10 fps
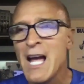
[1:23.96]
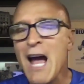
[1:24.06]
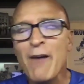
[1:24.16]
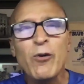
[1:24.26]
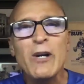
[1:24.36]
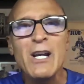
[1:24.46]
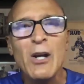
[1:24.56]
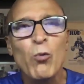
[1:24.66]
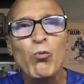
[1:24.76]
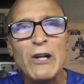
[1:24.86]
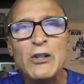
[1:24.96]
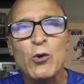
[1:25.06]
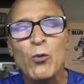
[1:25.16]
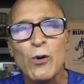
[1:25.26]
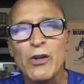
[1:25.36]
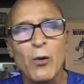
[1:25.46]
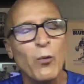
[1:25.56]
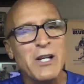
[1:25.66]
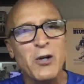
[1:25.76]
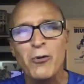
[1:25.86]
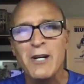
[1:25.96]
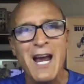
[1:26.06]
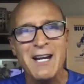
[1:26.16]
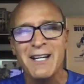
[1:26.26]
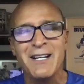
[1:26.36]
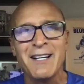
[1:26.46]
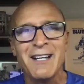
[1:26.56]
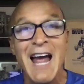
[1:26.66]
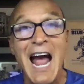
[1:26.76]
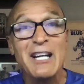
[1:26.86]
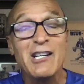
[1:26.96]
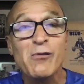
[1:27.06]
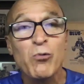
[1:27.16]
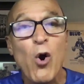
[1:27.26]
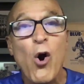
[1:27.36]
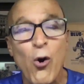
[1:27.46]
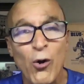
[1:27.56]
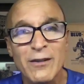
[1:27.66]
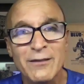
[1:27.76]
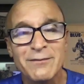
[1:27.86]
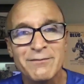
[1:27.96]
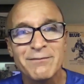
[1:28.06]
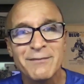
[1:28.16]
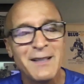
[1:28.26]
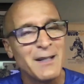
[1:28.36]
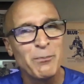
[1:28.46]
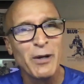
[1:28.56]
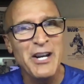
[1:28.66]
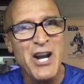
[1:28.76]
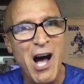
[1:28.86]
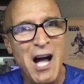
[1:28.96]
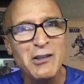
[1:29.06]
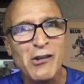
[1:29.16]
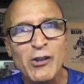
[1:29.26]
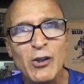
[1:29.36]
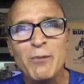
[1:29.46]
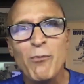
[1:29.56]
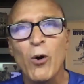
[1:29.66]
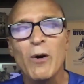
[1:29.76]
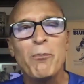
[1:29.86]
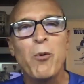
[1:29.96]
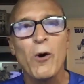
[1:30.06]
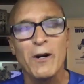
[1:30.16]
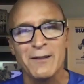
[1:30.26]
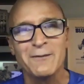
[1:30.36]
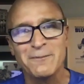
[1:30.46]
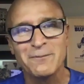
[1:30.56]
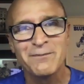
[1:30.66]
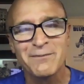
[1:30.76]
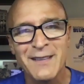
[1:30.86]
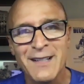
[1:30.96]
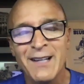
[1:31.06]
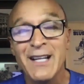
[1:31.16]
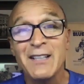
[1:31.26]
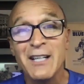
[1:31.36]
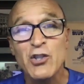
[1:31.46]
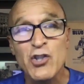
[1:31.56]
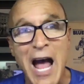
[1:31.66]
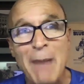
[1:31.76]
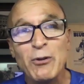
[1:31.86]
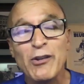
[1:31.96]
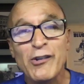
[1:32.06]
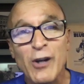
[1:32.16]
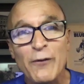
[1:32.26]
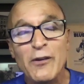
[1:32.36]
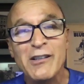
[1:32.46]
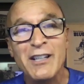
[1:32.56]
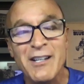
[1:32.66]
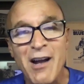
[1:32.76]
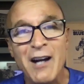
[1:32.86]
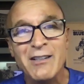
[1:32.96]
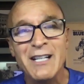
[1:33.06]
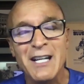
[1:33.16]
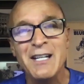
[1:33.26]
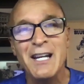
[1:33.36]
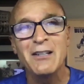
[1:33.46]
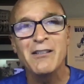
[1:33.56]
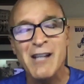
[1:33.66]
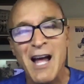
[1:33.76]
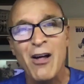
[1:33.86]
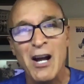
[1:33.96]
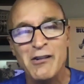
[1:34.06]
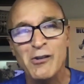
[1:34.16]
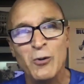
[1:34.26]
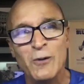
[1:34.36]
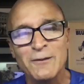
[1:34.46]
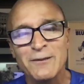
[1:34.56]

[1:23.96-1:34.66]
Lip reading: Every ritual that we created had its role, but none stood more important than the chapel service conducted at De La Salle High School.